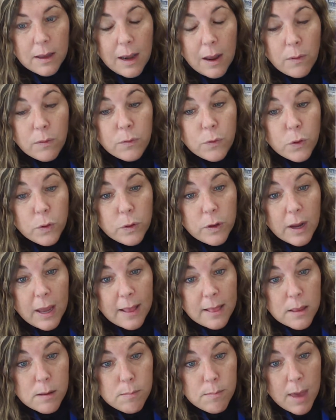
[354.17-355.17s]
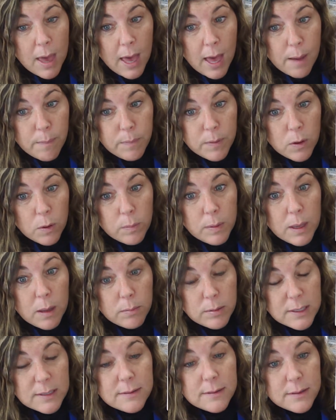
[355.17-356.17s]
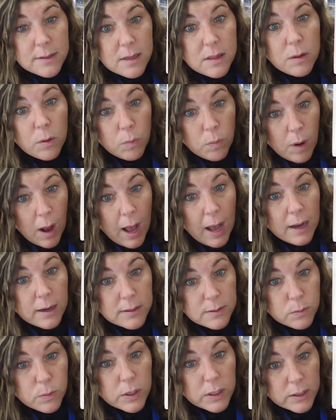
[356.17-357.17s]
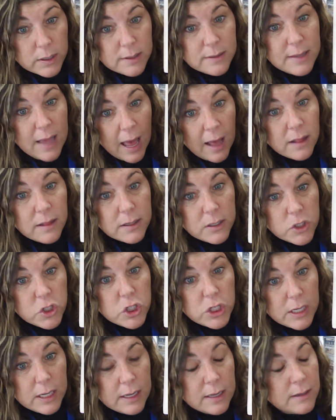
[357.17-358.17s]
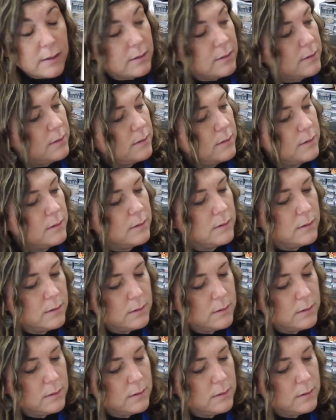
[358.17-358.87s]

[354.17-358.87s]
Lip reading: Now, if you look at the map, you'll be able to see the rocks where exactly she is.